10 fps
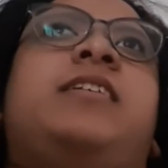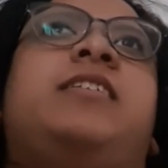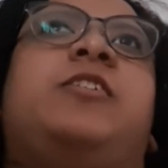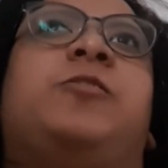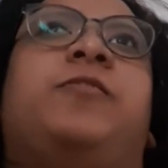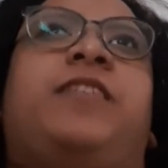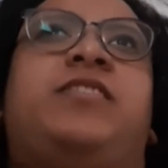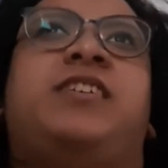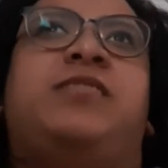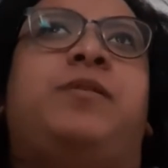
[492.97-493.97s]
you know, if I
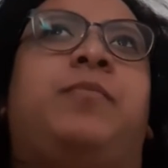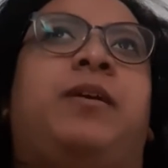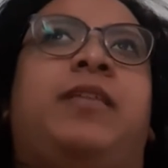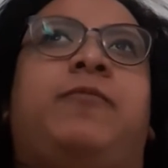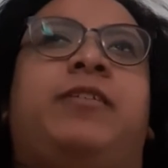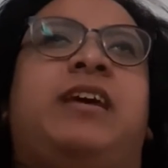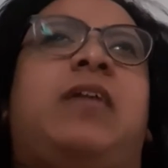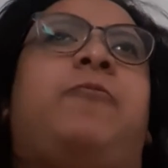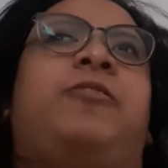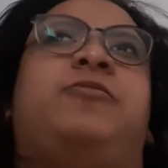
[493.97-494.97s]
change my mind one day,
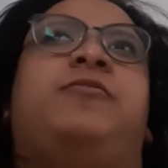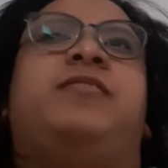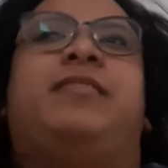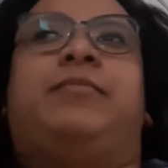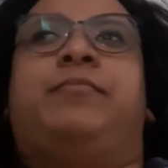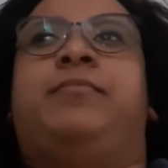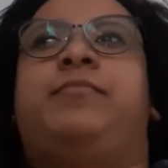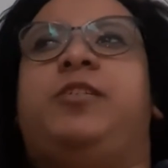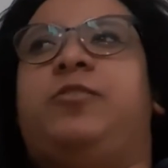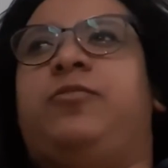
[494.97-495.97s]
I want to do some,
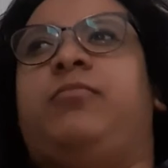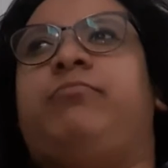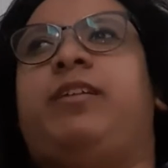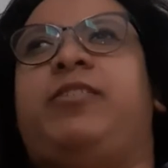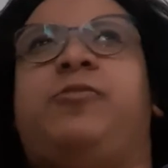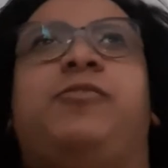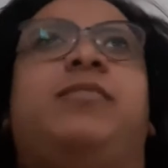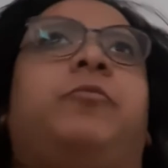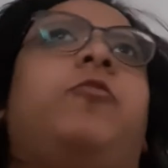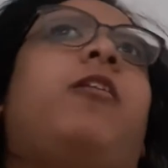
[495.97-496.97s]
you know, I don't know,
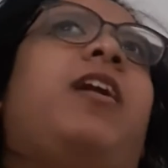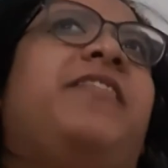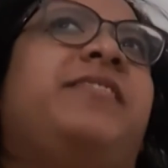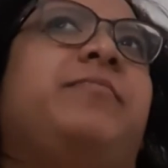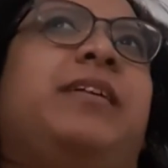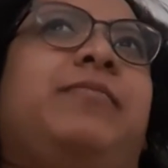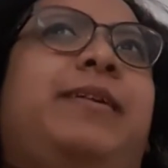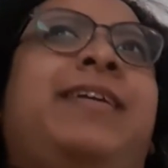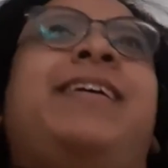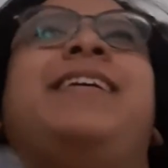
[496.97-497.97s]
some crafts
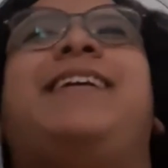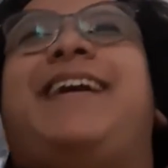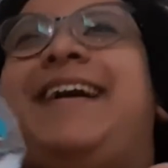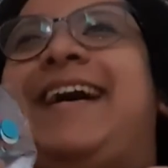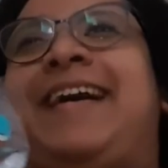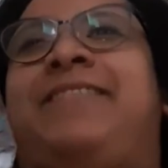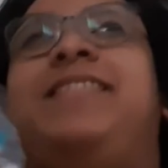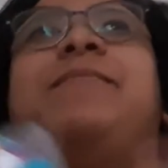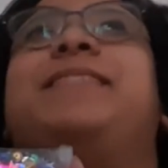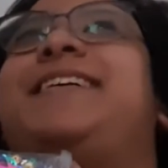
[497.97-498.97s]
maybe. I have
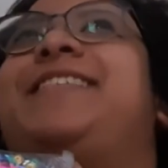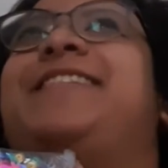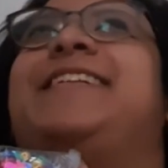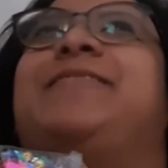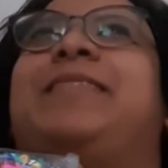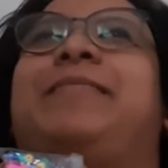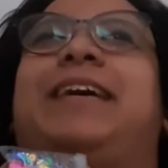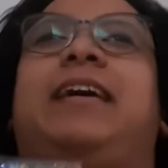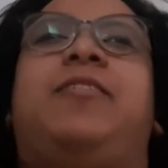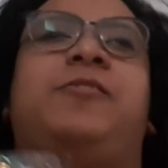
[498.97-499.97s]
some sequins in my
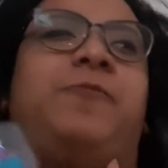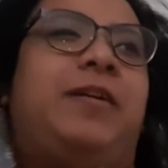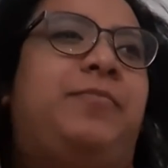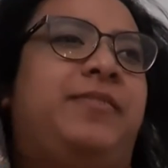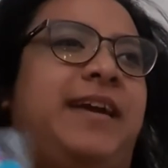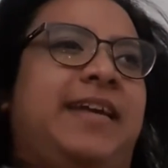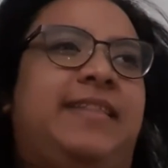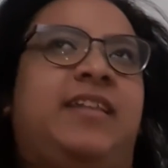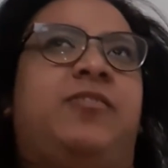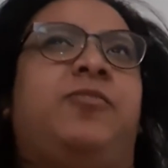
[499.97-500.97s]
bag. I don't know why I put that in
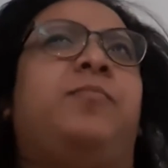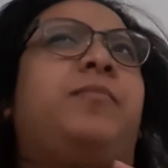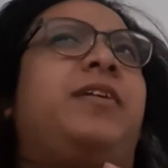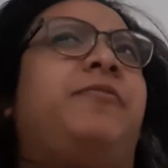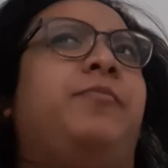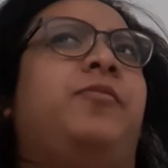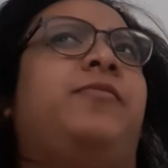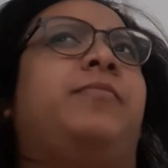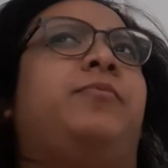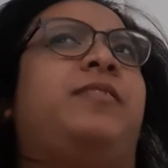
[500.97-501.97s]
there though. Might remove
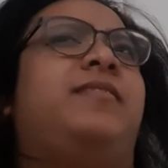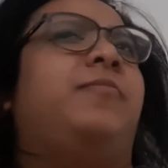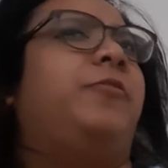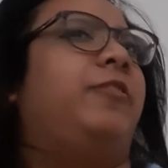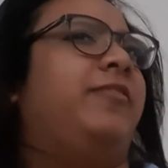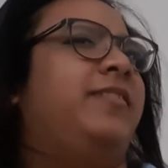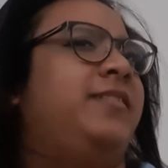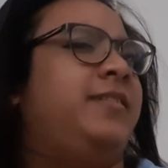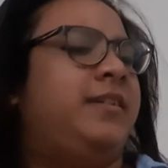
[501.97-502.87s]
it and put it somewhere else.